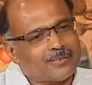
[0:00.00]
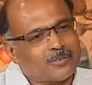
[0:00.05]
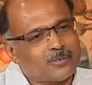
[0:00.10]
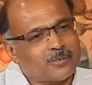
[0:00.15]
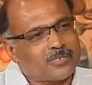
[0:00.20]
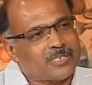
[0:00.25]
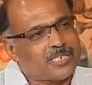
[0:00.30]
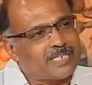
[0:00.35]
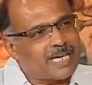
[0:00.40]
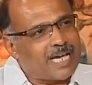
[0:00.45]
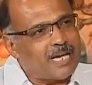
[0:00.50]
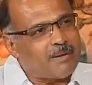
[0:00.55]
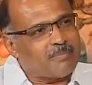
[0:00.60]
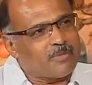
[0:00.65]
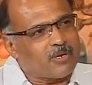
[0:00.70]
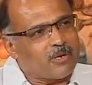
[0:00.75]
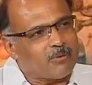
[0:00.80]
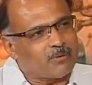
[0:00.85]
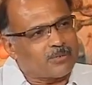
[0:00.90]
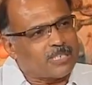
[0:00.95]
So she
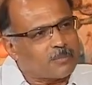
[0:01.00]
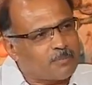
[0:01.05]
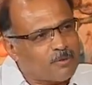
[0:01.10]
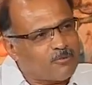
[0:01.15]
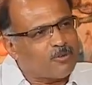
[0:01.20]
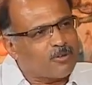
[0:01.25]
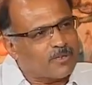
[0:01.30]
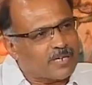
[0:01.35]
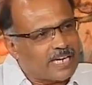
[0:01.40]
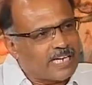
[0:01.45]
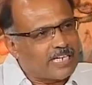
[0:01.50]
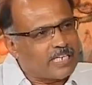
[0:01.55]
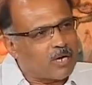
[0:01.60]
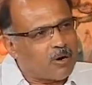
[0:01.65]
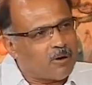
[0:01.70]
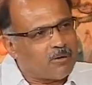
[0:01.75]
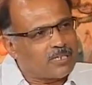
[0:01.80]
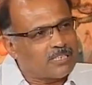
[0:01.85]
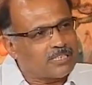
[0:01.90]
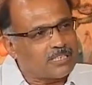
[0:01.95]
came, just before getting
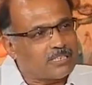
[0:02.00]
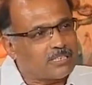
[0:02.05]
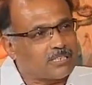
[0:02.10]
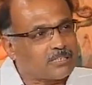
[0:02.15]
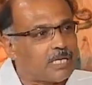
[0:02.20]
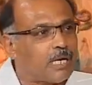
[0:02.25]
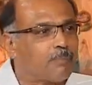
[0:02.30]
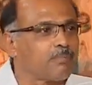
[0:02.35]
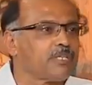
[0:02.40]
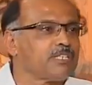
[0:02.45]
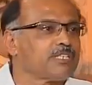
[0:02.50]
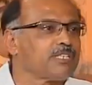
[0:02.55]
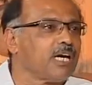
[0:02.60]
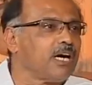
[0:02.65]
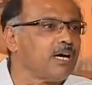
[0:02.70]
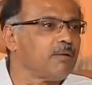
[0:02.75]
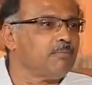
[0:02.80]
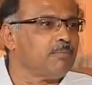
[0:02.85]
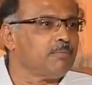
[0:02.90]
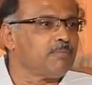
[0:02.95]
down. He says, Captain
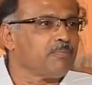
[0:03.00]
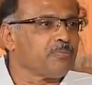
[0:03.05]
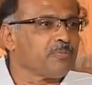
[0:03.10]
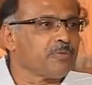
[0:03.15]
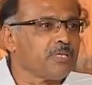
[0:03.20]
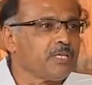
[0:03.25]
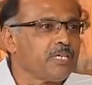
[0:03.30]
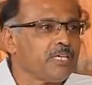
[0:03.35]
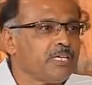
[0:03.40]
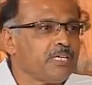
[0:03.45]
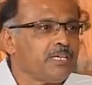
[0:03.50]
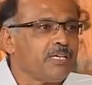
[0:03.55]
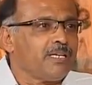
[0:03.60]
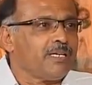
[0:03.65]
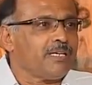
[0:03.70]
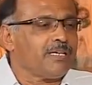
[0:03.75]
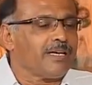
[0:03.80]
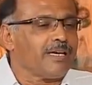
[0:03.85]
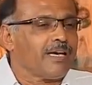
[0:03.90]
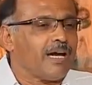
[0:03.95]
Saab,
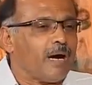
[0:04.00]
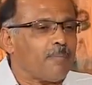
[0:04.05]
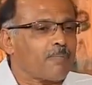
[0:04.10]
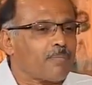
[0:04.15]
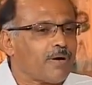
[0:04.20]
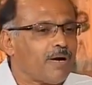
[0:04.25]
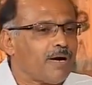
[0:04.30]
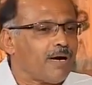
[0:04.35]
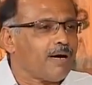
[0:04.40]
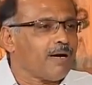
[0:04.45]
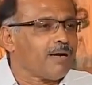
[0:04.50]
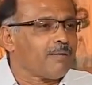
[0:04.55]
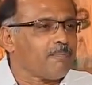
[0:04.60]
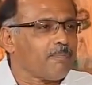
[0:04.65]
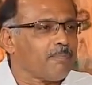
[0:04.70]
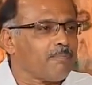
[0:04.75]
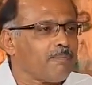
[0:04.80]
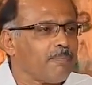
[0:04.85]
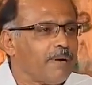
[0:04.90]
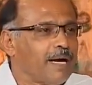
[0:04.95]
ye aapka
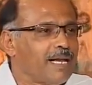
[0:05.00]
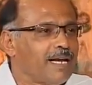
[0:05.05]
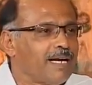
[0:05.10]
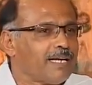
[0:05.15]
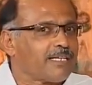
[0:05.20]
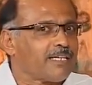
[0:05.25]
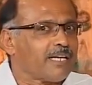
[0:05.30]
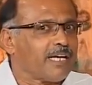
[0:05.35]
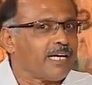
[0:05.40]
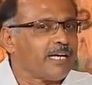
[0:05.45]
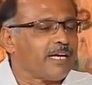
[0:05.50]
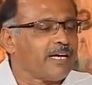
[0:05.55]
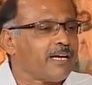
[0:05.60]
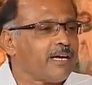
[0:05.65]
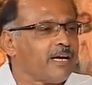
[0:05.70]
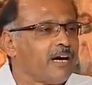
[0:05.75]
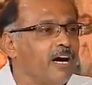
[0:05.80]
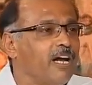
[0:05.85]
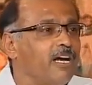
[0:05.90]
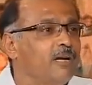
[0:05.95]
pilot
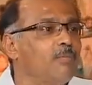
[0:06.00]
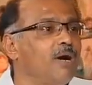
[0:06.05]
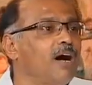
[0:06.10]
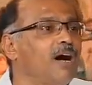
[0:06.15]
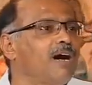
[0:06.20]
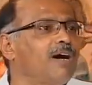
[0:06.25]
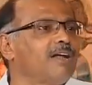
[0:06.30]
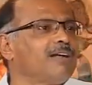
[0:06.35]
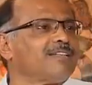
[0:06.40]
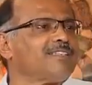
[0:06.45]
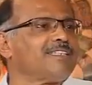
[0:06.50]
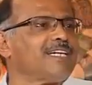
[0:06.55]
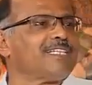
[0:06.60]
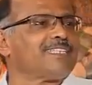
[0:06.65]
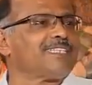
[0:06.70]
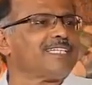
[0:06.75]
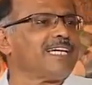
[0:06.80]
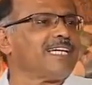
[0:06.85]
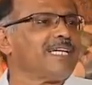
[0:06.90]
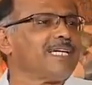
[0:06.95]
Hanuman
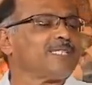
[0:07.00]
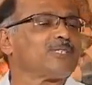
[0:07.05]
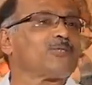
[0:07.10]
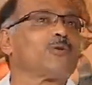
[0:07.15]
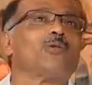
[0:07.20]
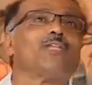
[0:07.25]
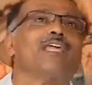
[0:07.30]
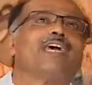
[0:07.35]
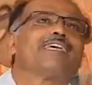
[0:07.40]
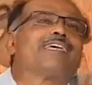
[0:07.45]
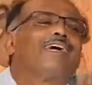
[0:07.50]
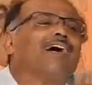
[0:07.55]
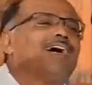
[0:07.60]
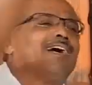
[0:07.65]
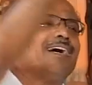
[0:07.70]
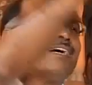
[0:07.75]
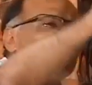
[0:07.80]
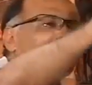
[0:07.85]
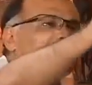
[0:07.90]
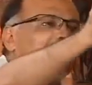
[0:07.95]
jaise isko leke
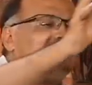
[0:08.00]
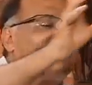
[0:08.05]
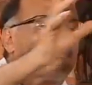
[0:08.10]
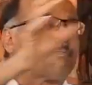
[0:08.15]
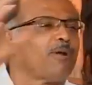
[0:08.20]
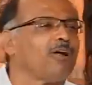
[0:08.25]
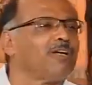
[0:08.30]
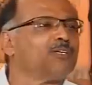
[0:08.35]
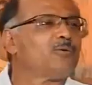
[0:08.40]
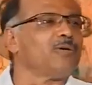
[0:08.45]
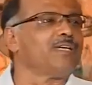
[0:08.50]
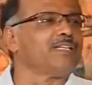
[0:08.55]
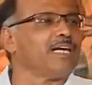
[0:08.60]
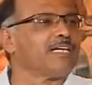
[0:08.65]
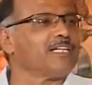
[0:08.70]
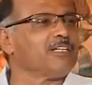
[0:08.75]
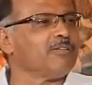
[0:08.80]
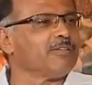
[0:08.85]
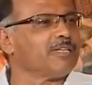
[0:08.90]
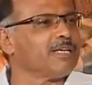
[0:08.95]
aaya. She kept on doing
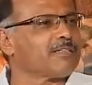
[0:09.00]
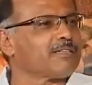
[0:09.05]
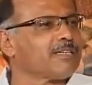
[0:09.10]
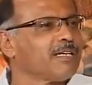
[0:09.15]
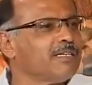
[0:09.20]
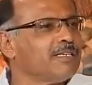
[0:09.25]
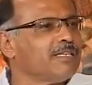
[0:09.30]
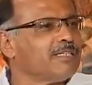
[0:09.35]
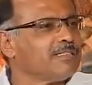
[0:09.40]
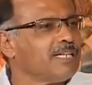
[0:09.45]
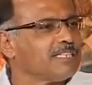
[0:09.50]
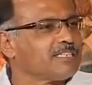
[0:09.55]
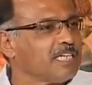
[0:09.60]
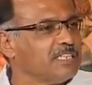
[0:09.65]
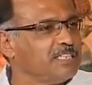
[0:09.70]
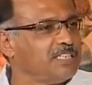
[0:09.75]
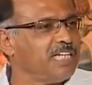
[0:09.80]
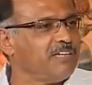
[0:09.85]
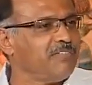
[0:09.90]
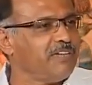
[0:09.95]
that. That
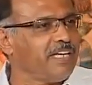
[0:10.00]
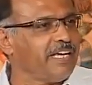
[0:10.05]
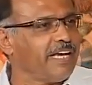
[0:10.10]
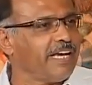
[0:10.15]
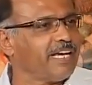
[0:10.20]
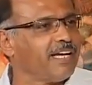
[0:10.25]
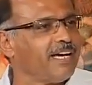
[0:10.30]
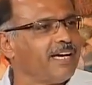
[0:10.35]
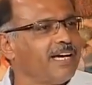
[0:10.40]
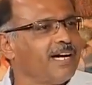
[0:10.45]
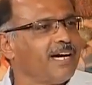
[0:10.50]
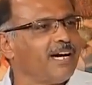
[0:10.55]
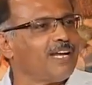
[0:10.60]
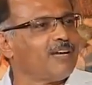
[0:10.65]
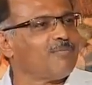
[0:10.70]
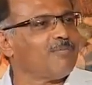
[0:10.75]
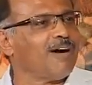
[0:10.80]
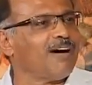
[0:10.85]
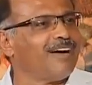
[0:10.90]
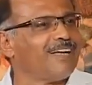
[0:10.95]
Sanjeevani, ye
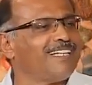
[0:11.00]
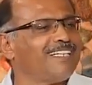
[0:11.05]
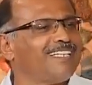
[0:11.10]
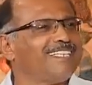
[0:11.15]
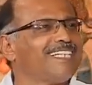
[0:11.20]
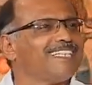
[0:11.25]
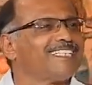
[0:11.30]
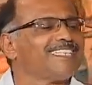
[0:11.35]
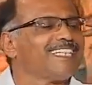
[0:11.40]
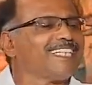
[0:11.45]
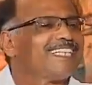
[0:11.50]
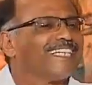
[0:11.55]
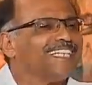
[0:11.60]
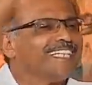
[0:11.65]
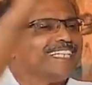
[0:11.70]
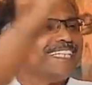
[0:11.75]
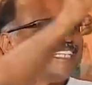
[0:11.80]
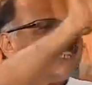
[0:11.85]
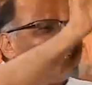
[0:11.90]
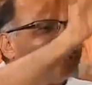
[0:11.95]
Hanuman jaise.
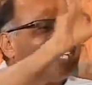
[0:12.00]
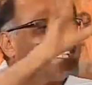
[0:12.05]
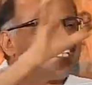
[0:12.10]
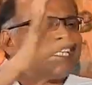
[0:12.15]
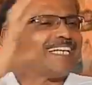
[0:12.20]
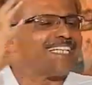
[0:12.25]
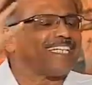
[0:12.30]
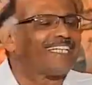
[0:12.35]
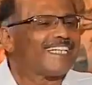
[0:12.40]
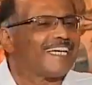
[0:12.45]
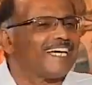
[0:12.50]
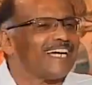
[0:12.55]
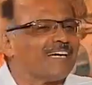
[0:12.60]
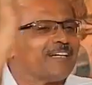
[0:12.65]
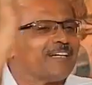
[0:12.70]
That